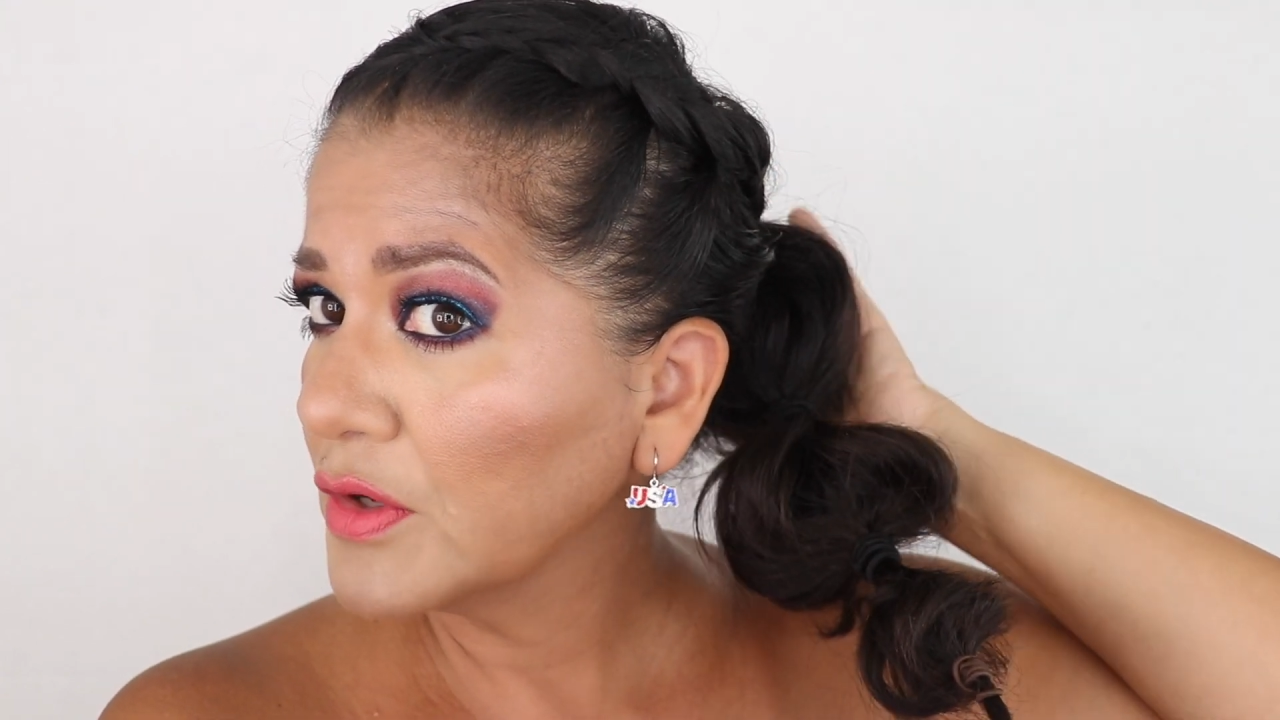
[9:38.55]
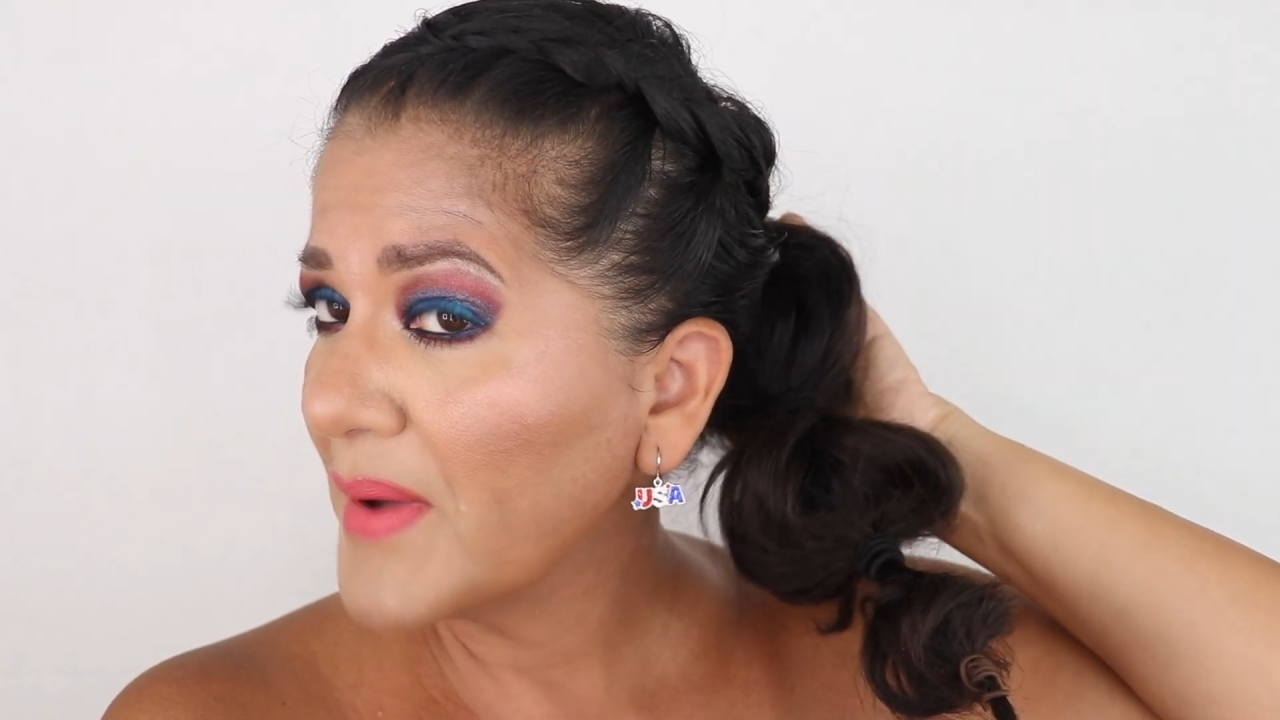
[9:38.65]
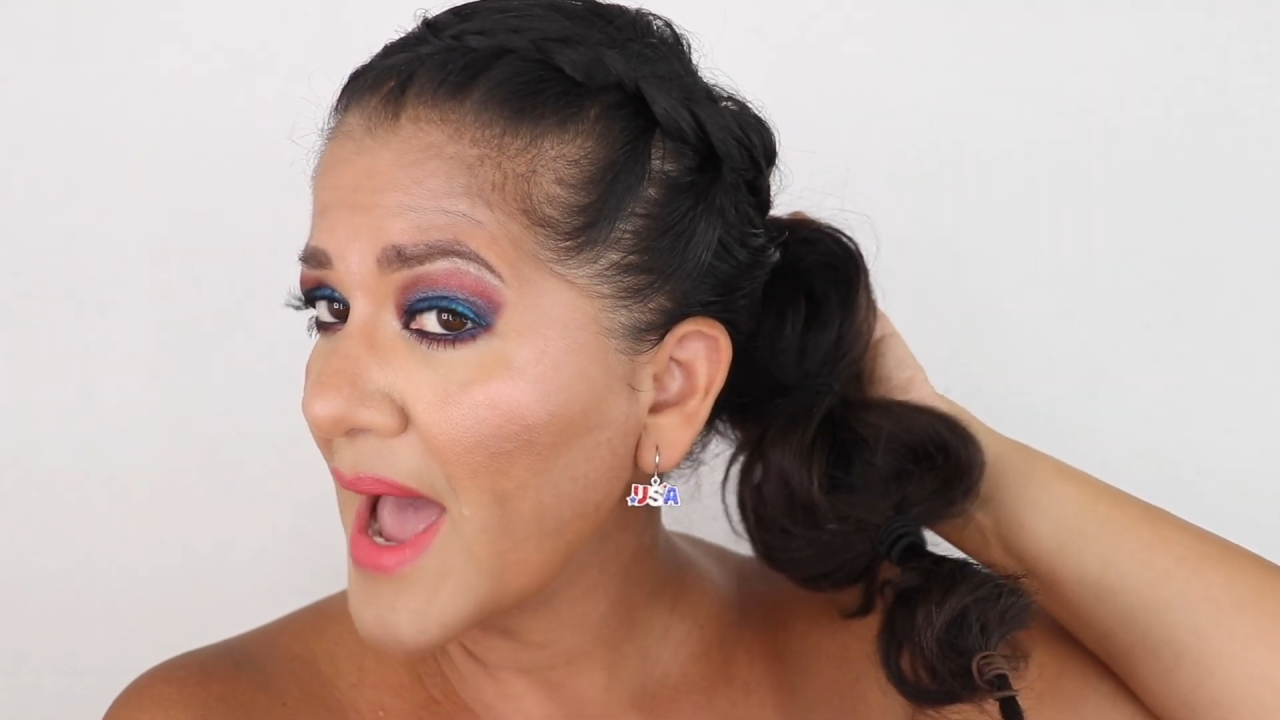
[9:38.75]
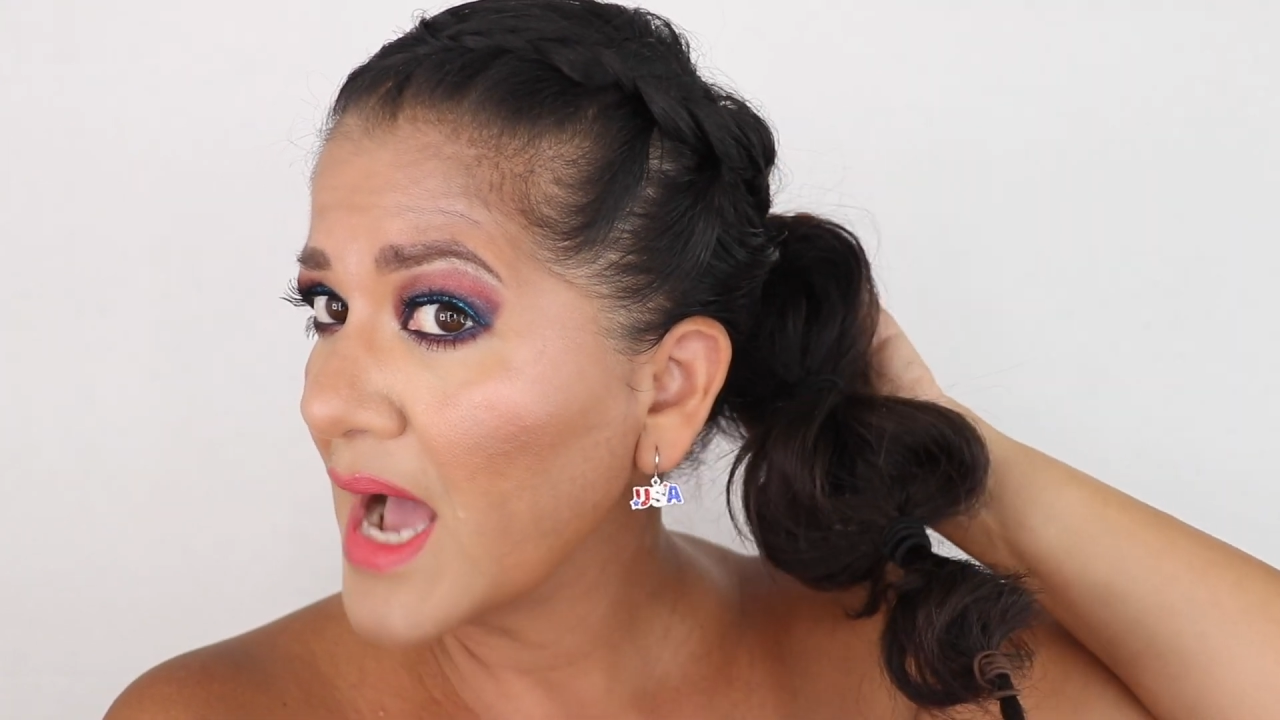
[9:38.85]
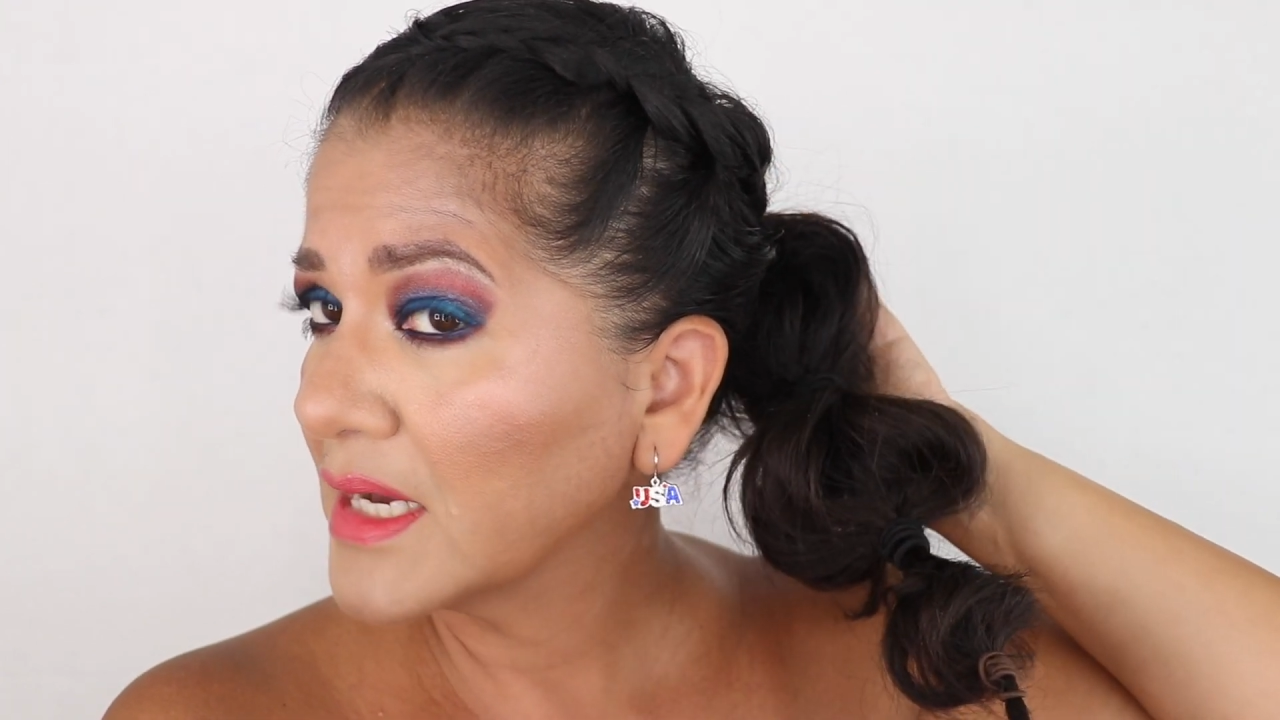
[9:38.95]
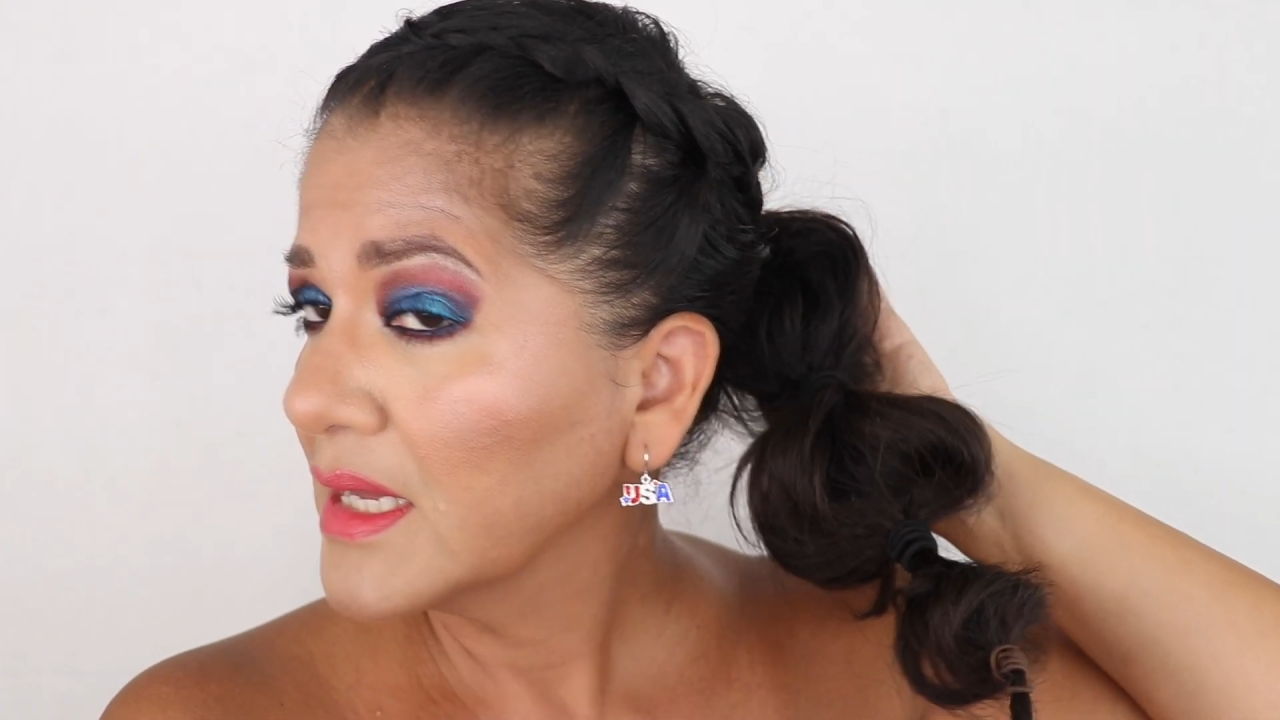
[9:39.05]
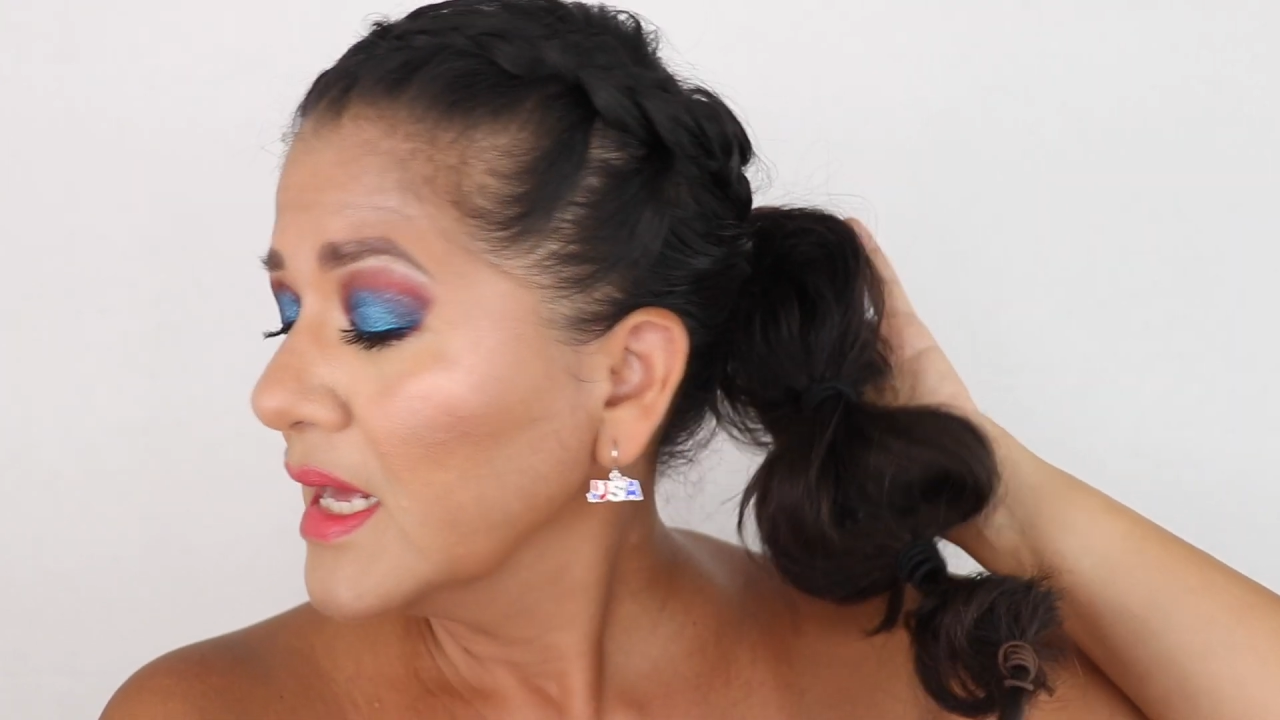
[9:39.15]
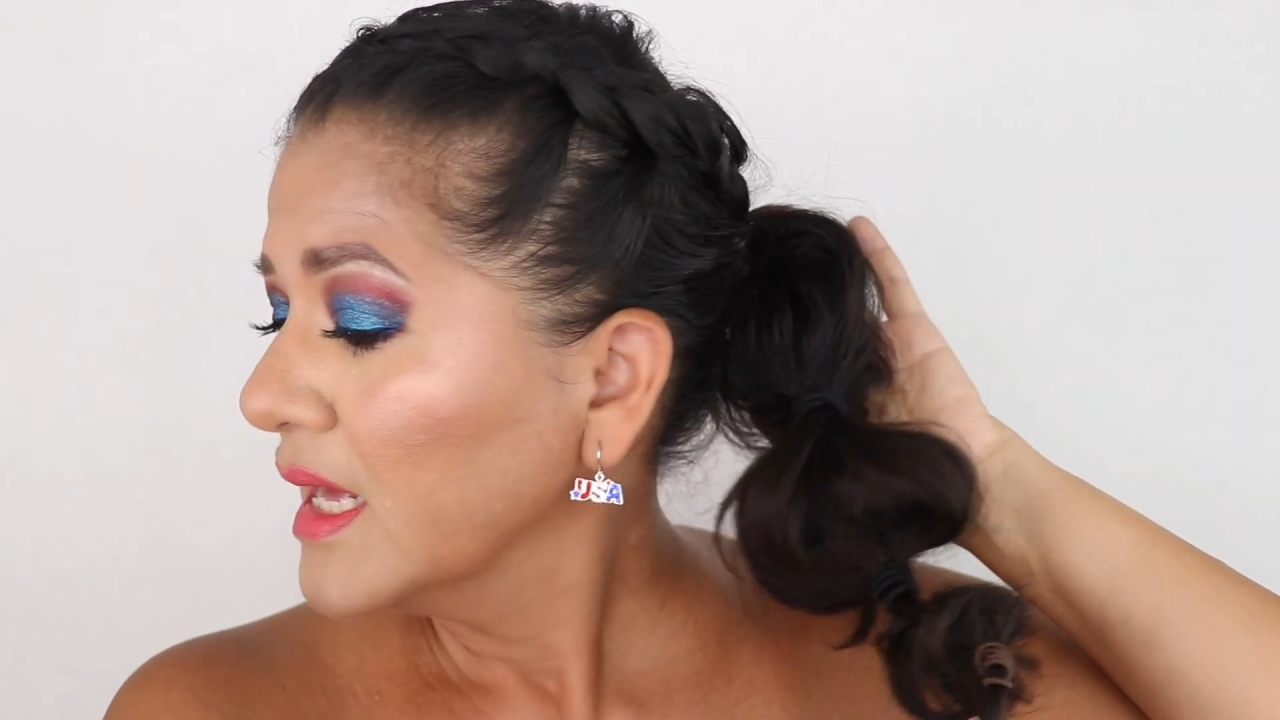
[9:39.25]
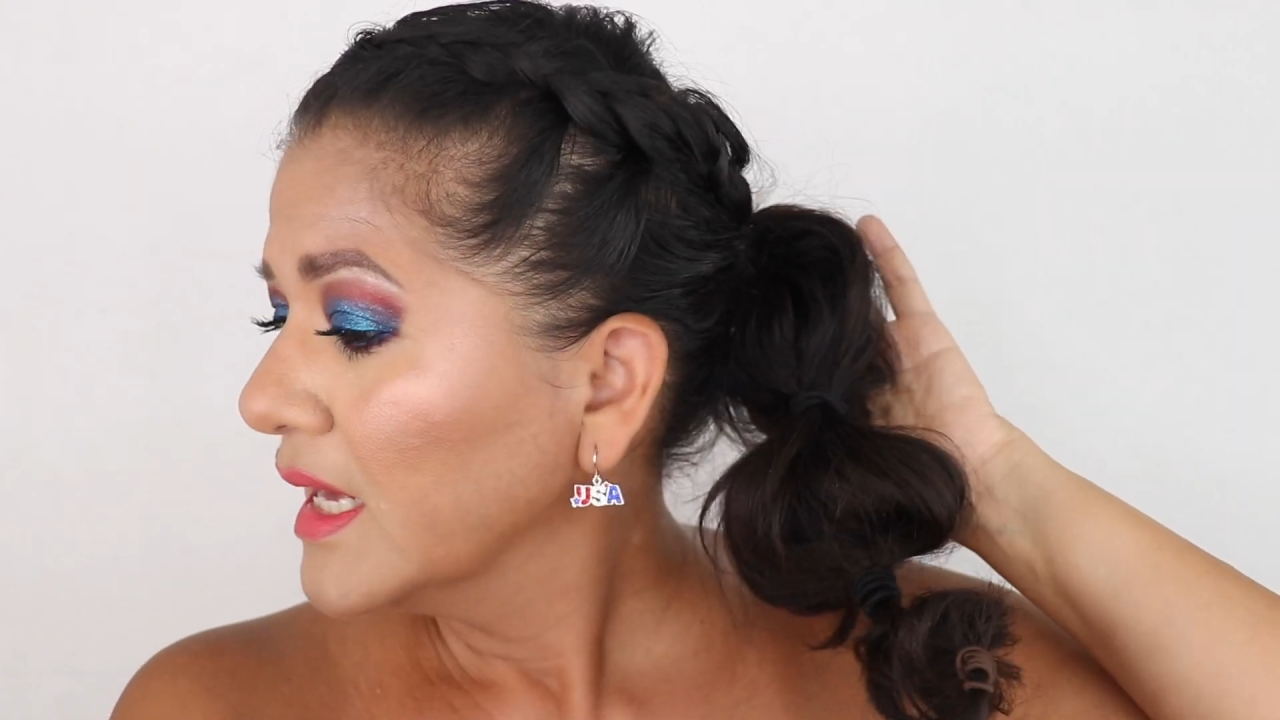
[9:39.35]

in the back.